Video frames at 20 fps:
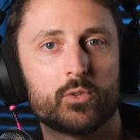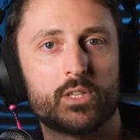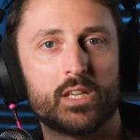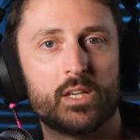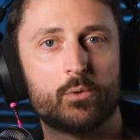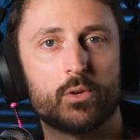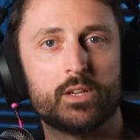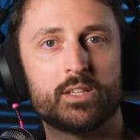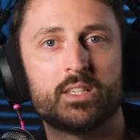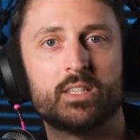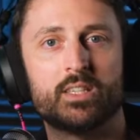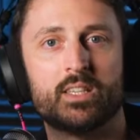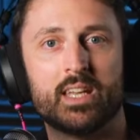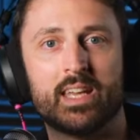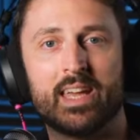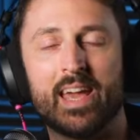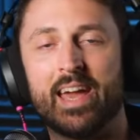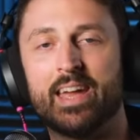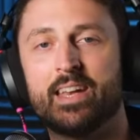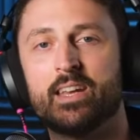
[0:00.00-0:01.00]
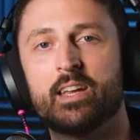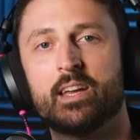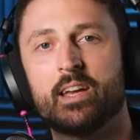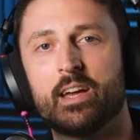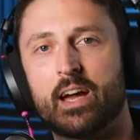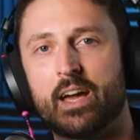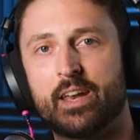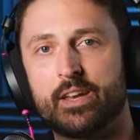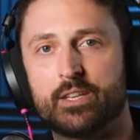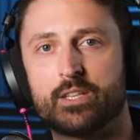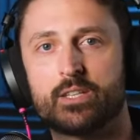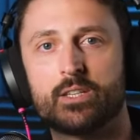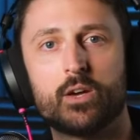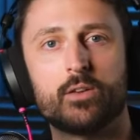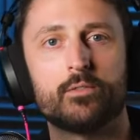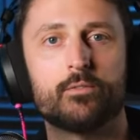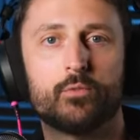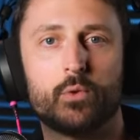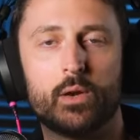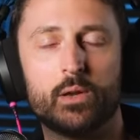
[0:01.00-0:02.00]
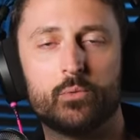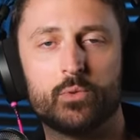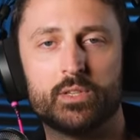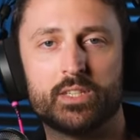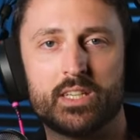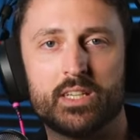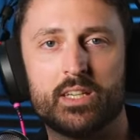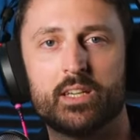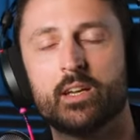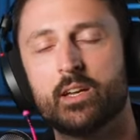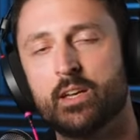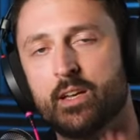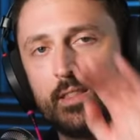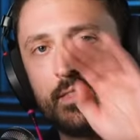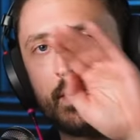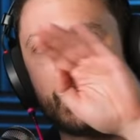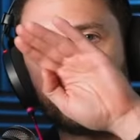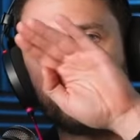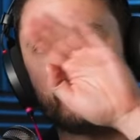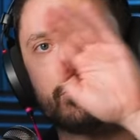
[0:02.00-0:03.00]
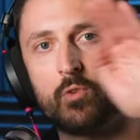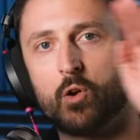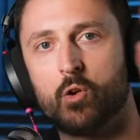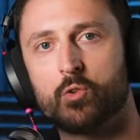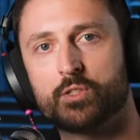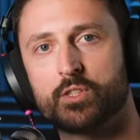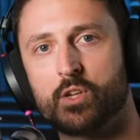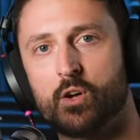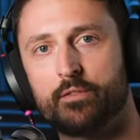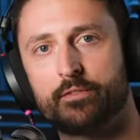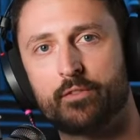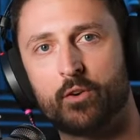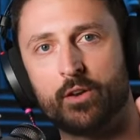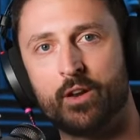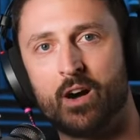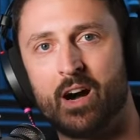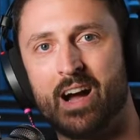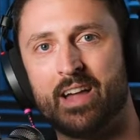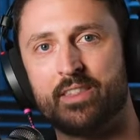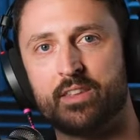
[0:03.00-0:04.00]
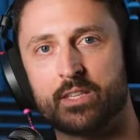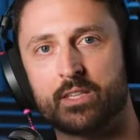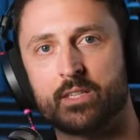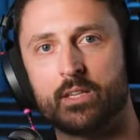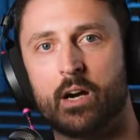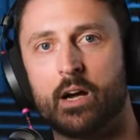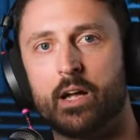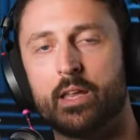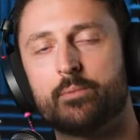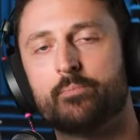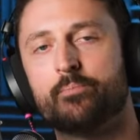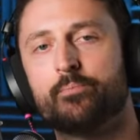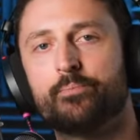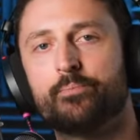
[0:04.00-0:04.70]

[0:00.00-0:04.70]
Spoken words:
decreases the gain at a certain frequency, then it rolls off on either side.